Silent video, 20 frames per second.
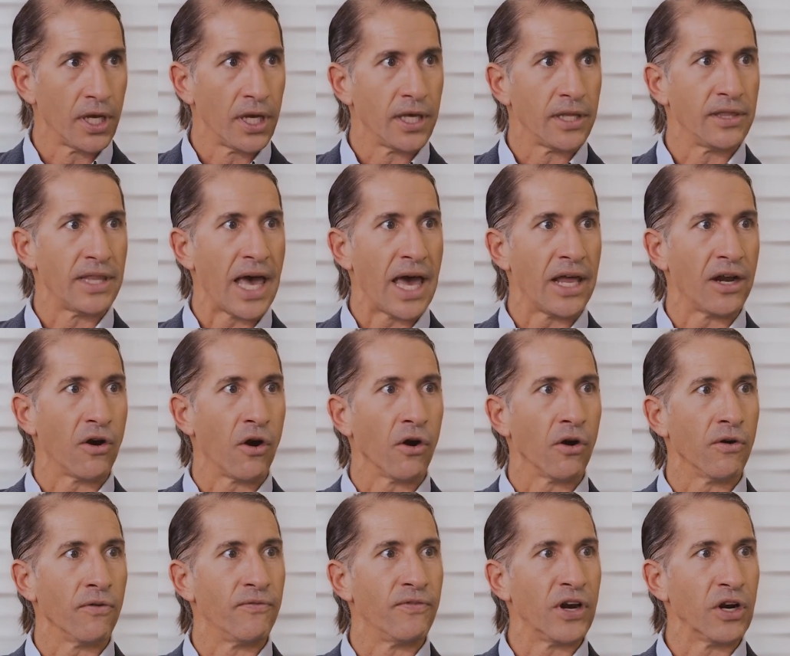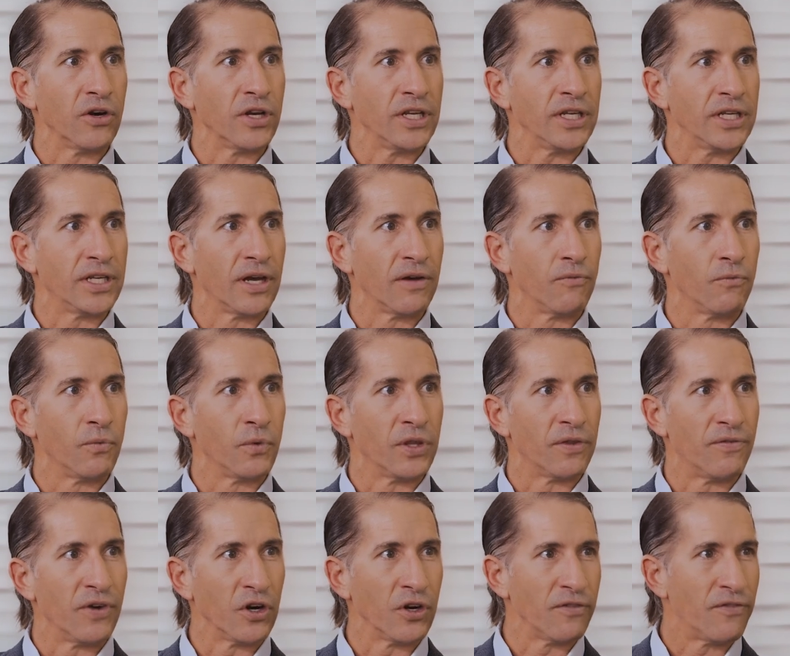that are very with
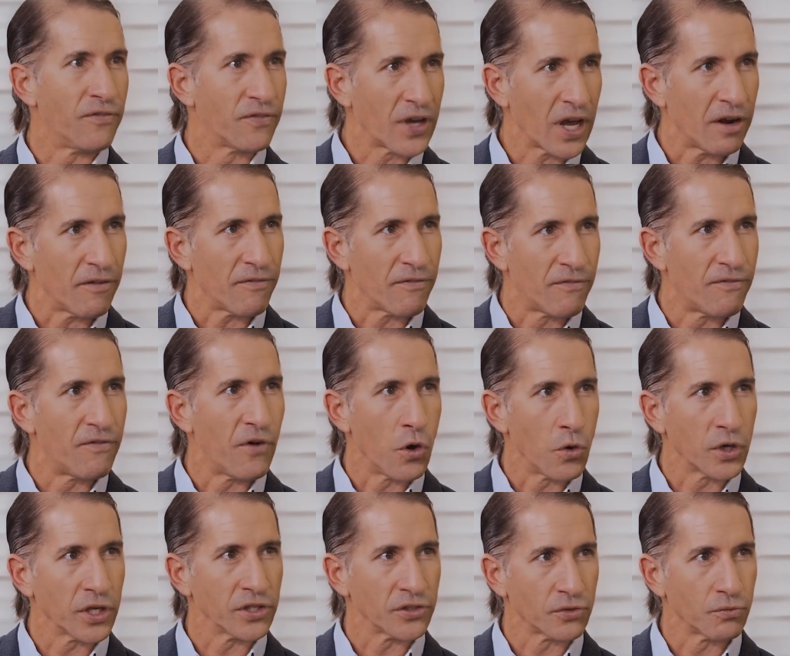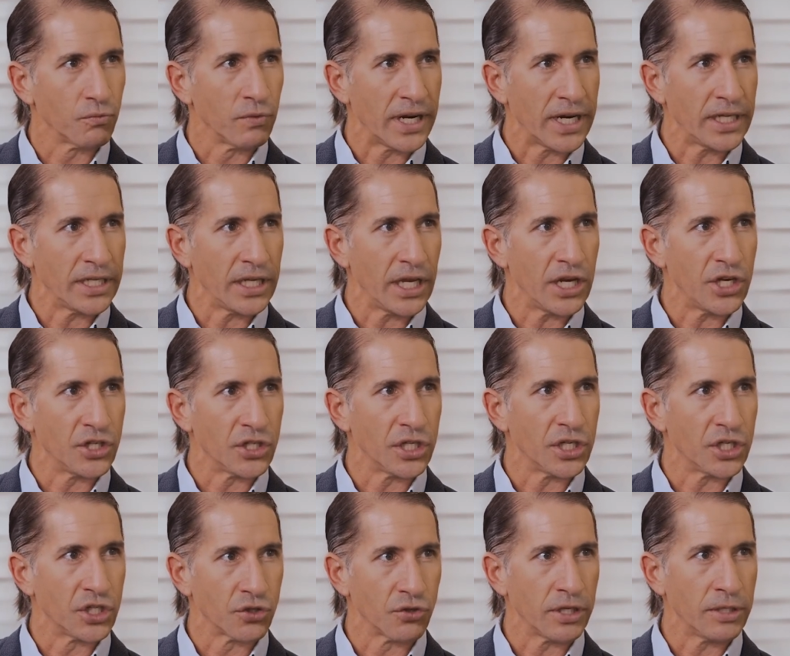very kind of focused radiation
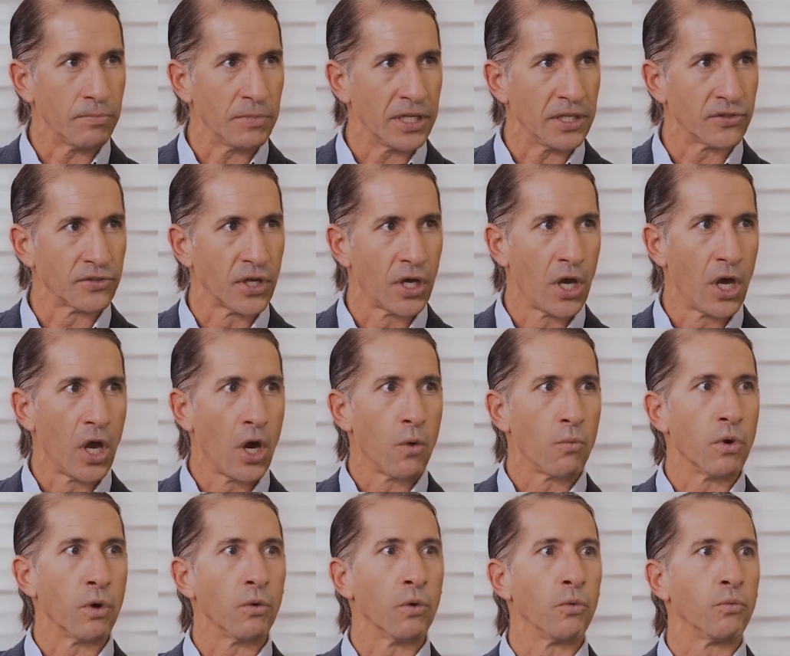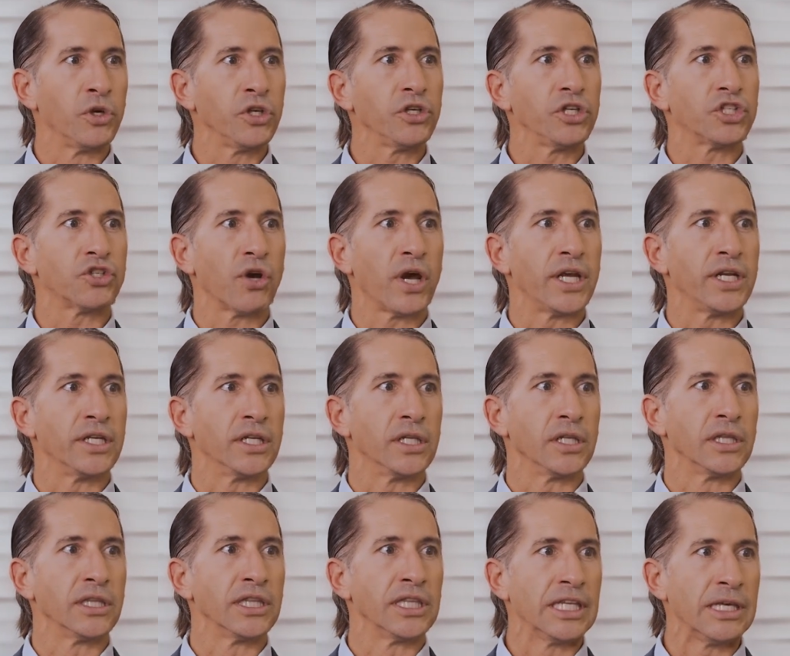treatments where we're really trying to
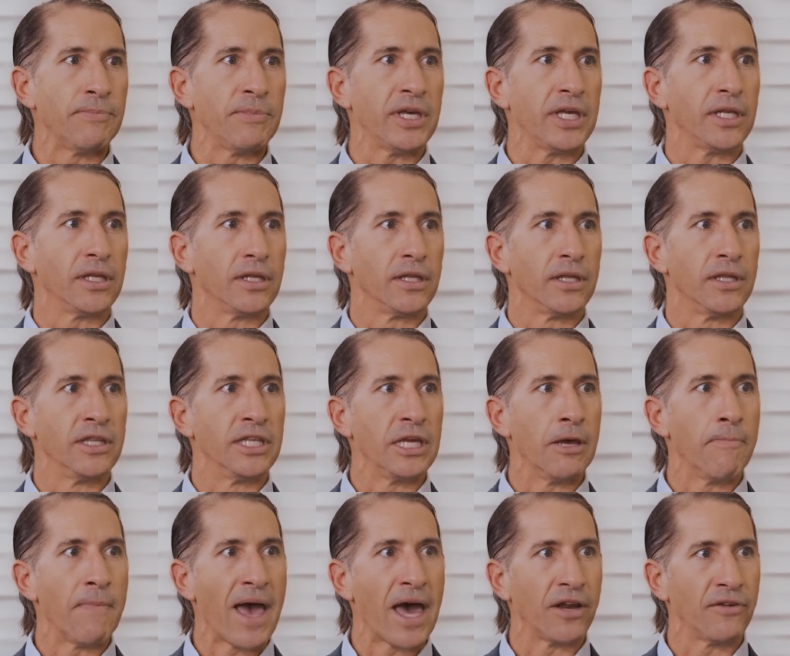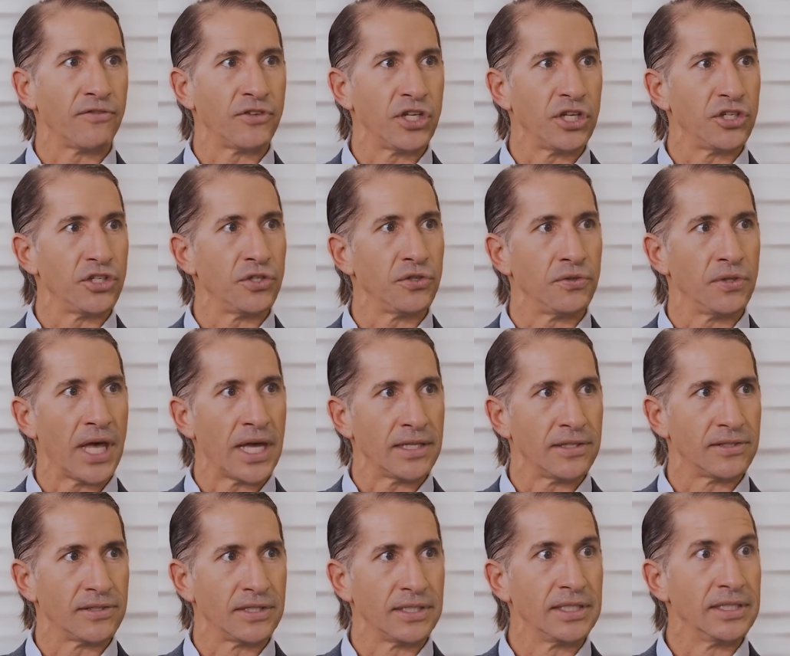limit the amount of tissue
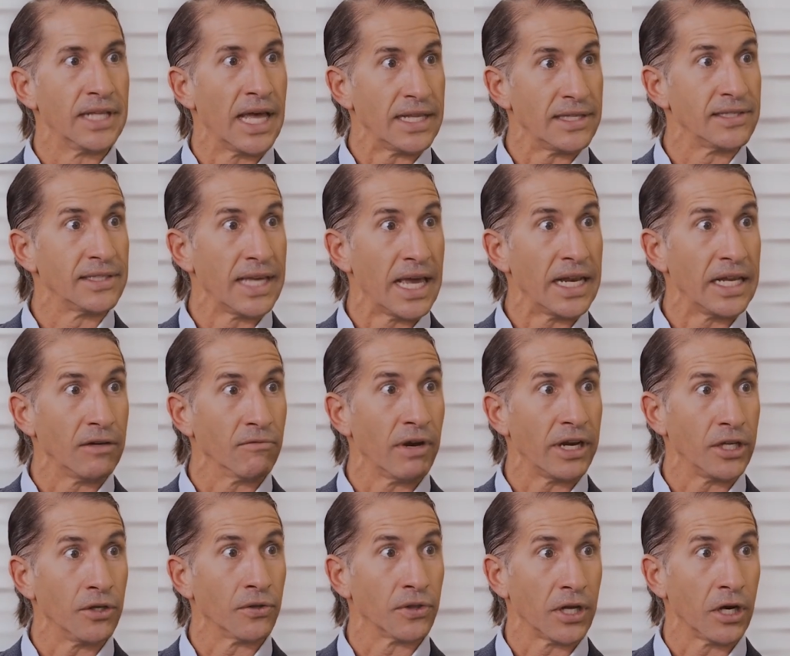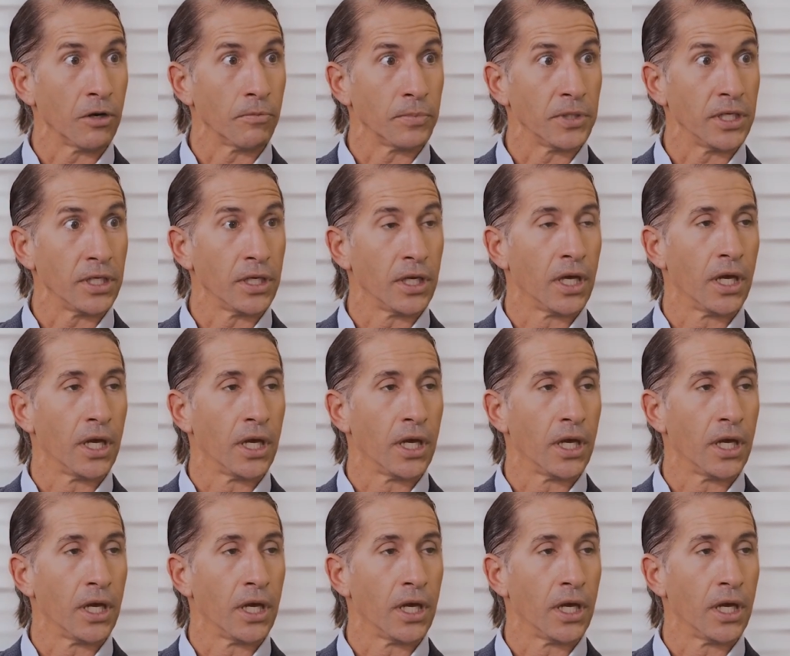that's that's getting radiotherapy